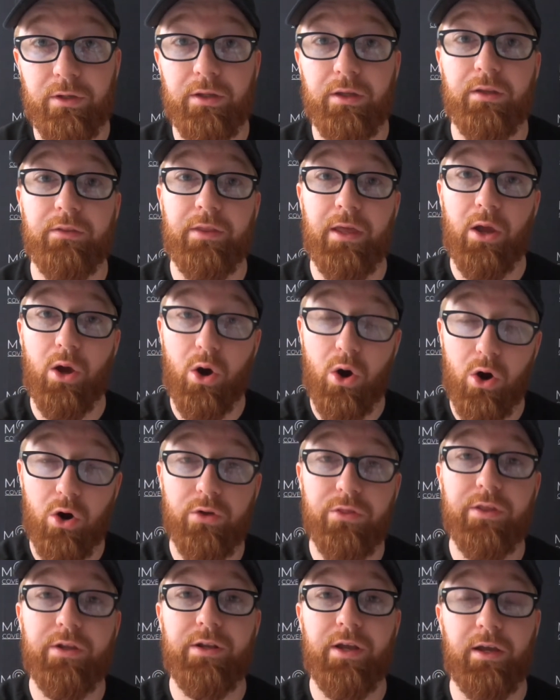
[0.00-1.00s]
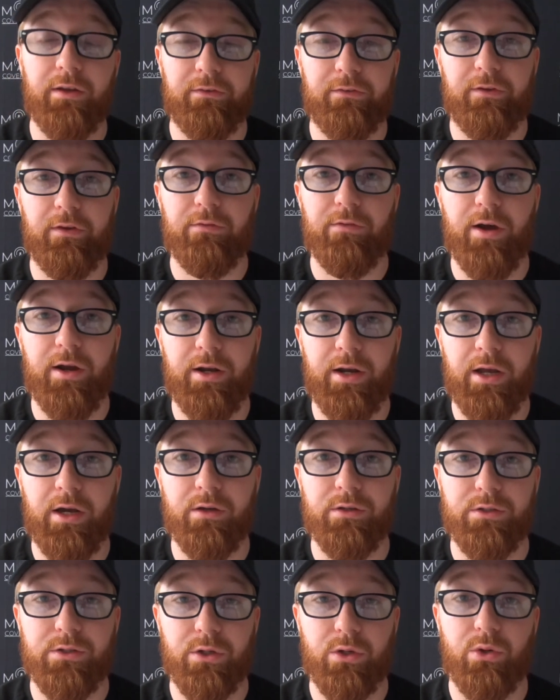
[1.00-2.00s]
They are in the 9th seed right now,
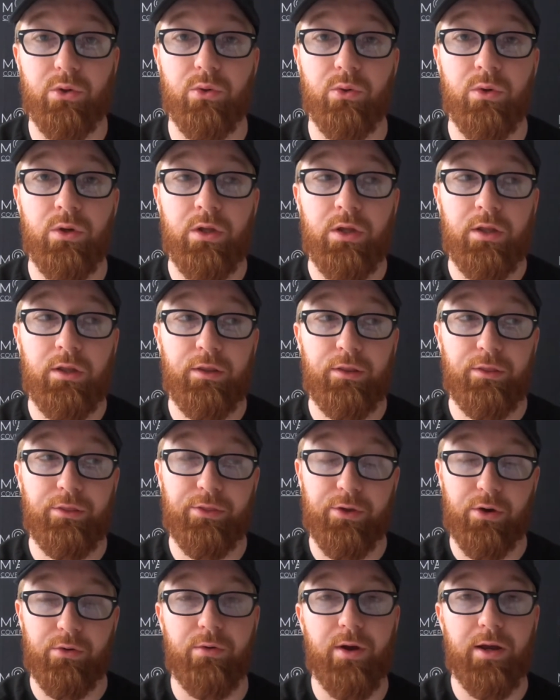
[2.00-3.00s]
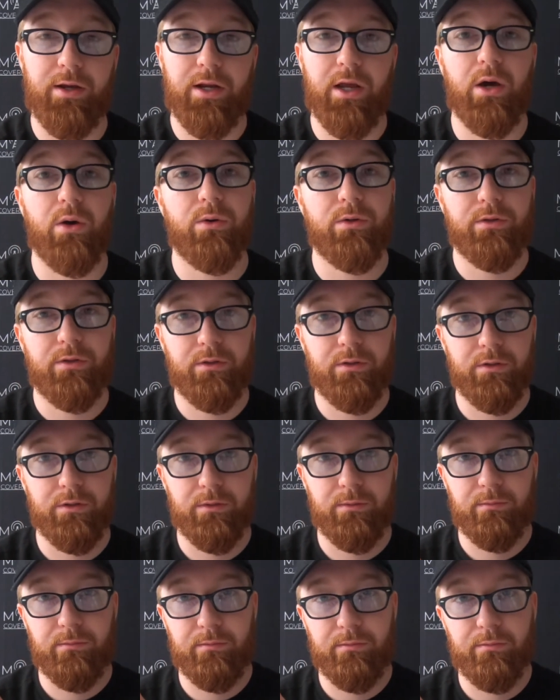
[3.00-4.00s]
so they're right now in the
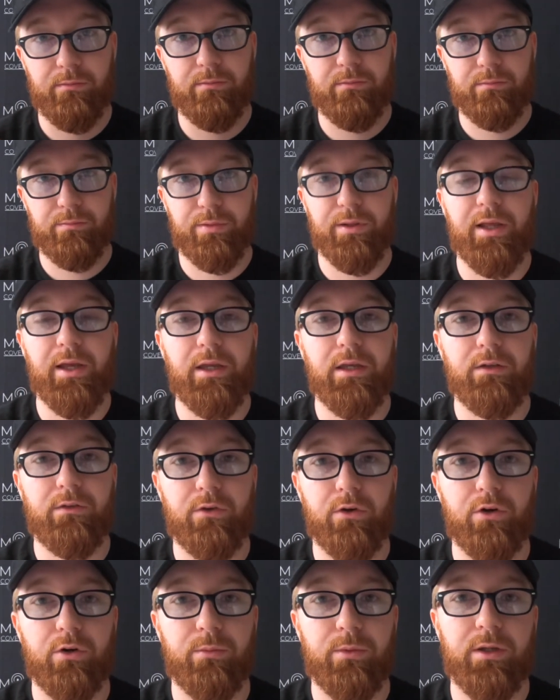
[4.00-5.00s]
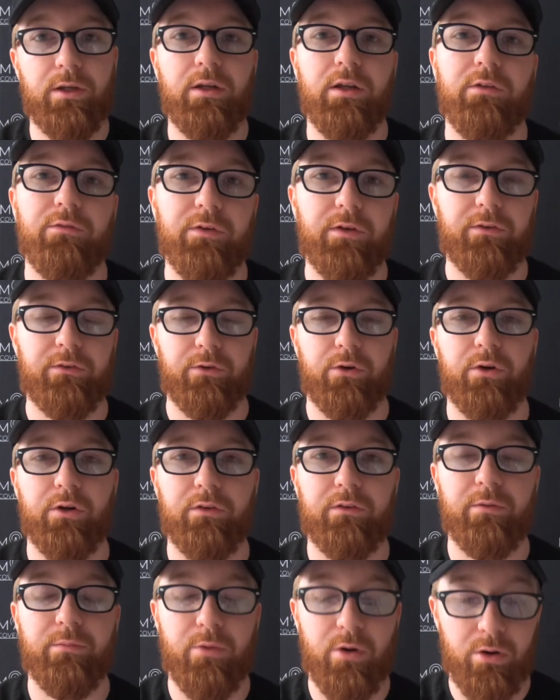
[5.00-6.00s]
play-in tournament if it started
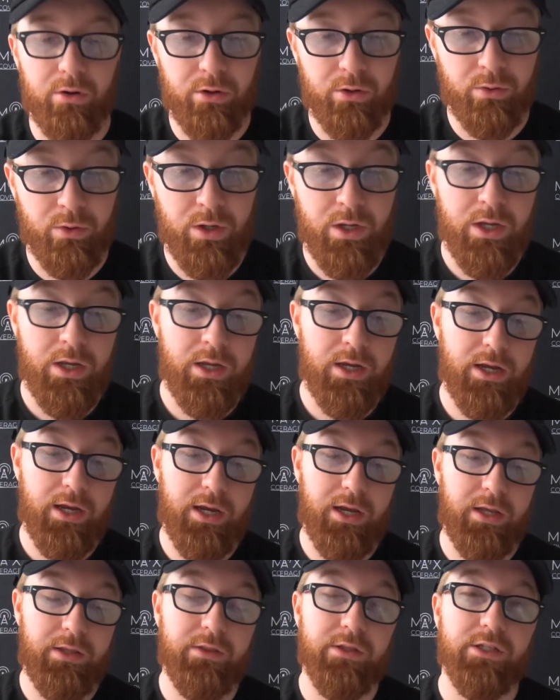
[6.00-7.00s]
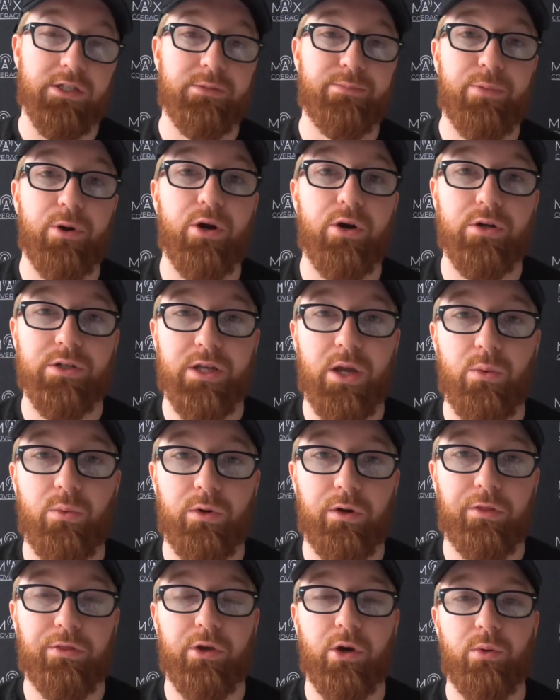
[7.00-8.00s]
tomorrow. And the Spurs, I
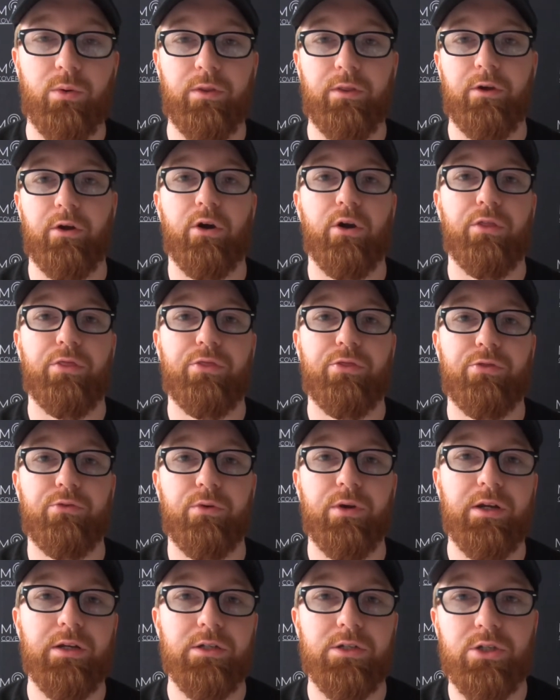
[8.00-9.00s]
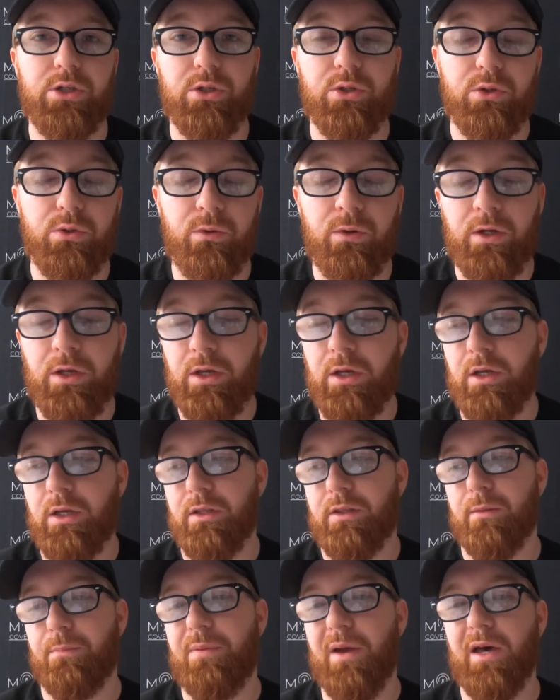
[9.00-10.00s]
want to throw in there, are 3-2.
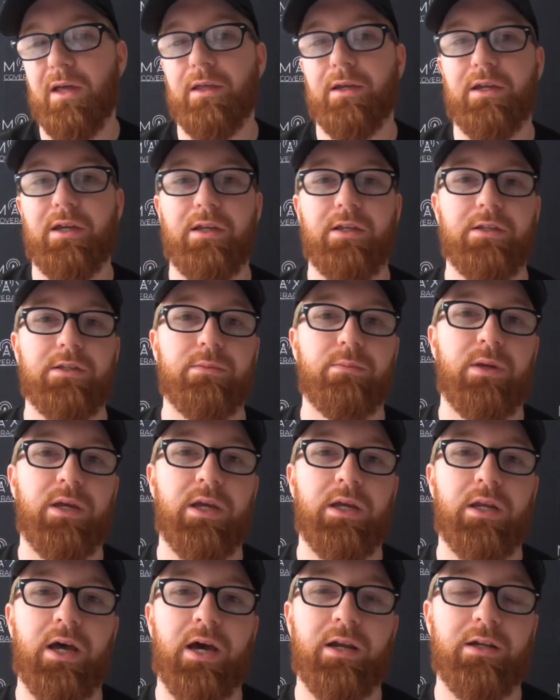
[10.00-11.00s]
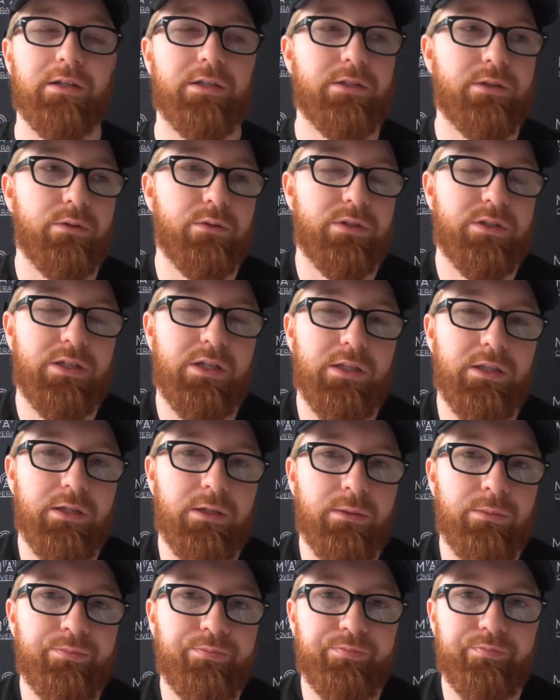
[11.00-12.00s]
The Pelicans, man, I just don't see
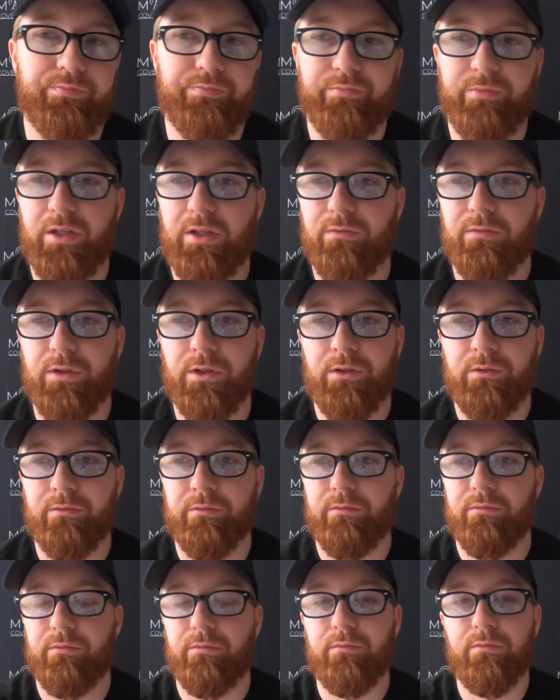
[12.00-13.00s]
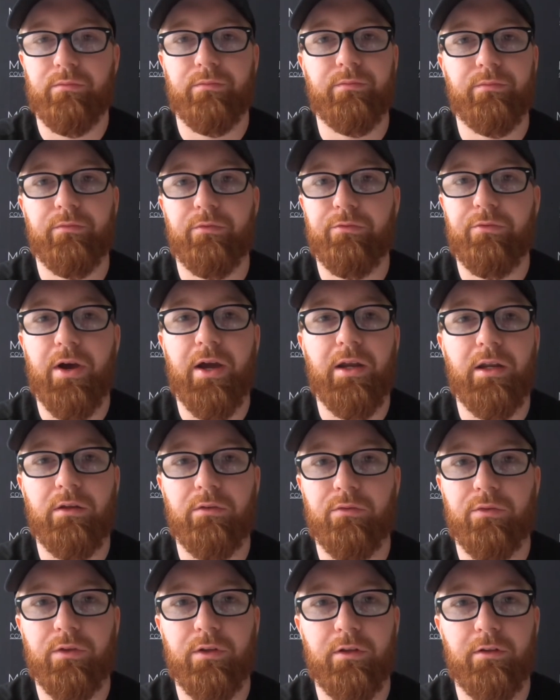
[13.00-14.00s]
them even fighting
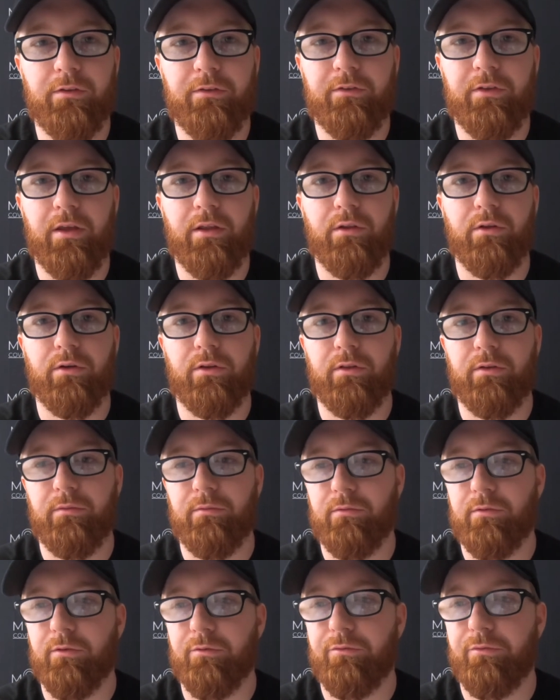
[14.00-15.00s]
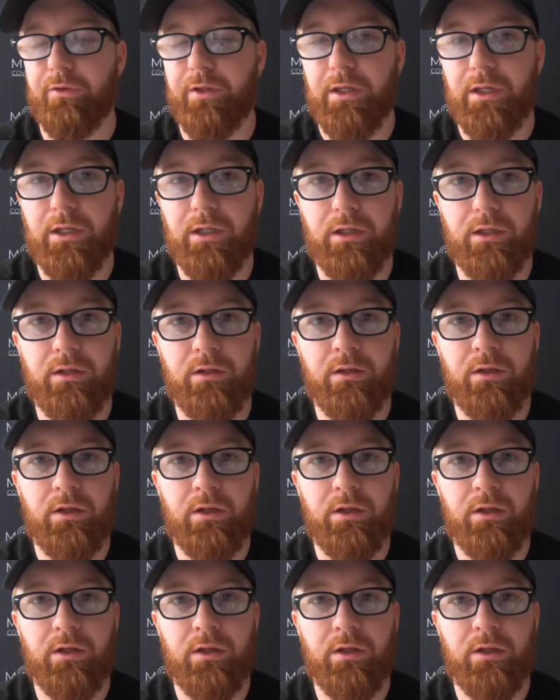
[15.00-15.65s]
for this. They look deflated.